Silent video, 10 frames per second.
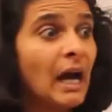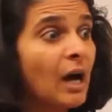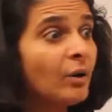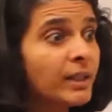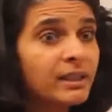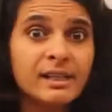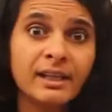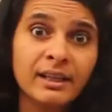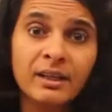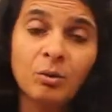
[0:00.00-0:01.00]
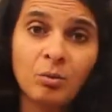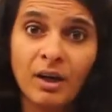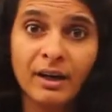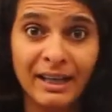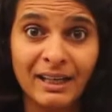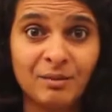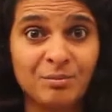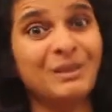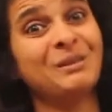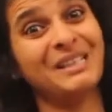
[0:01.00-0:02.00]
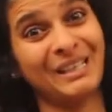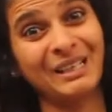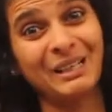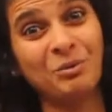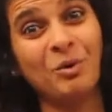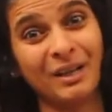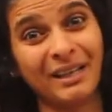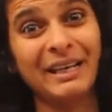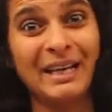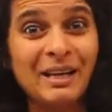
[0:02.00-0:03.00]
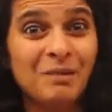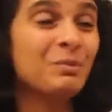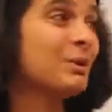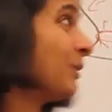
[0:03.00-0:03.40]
How can taking a walk help? Or taking a walk can help